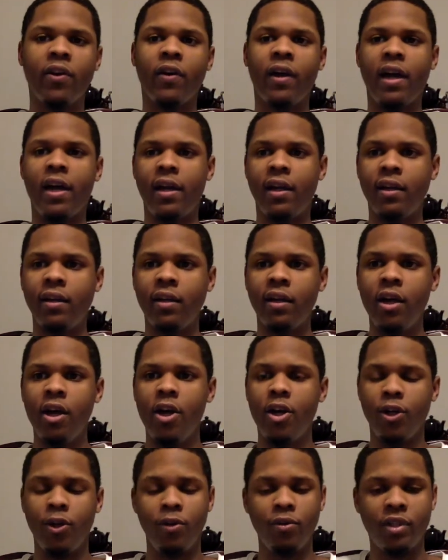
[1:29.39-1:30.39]
And
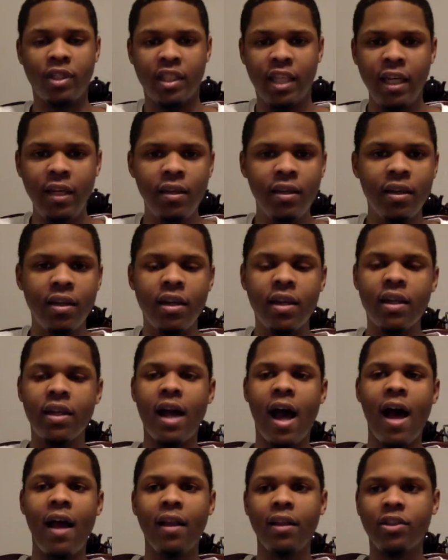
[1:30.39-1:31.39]
you seen it in
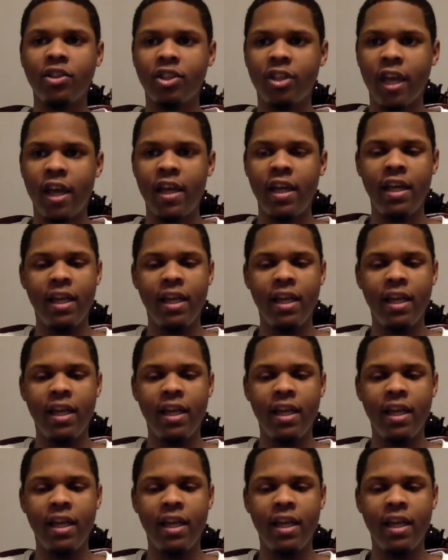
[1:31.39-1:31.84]
college that he